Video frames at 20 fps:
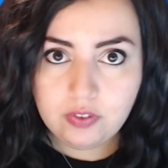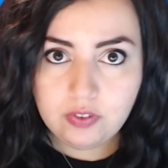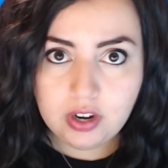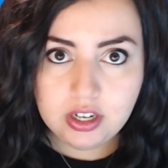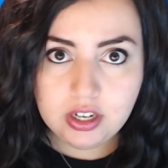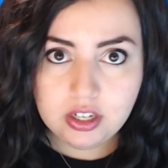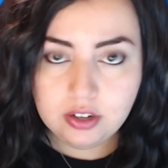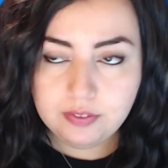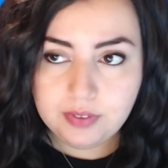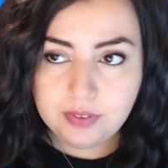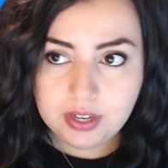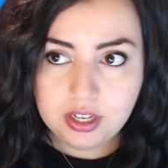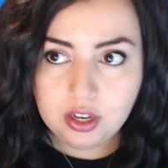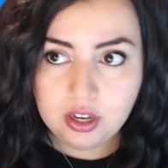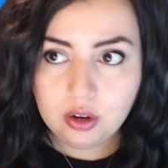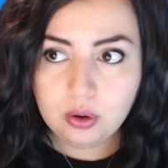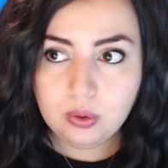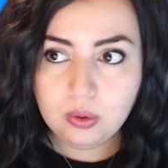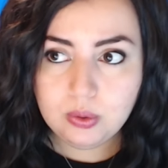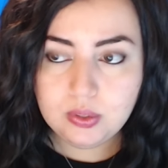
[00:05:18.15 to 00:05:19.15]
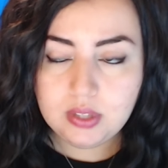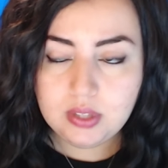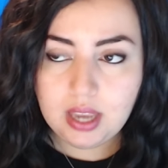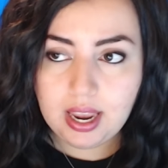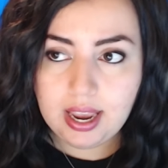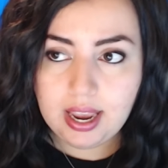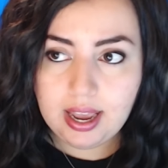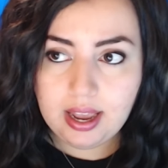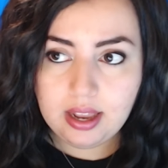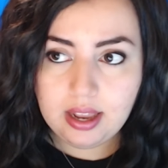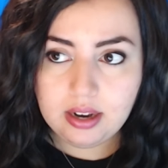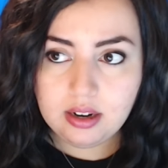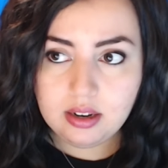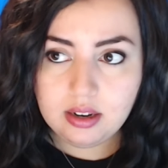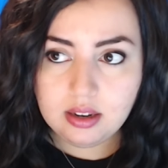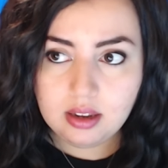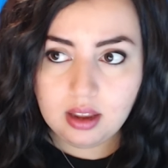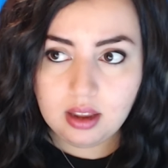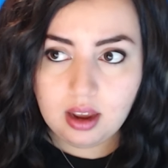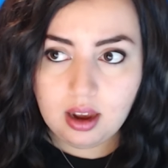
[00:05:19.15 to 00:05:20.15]
funnier videos
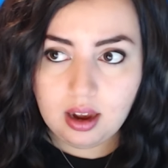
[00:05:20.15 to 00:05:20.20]
and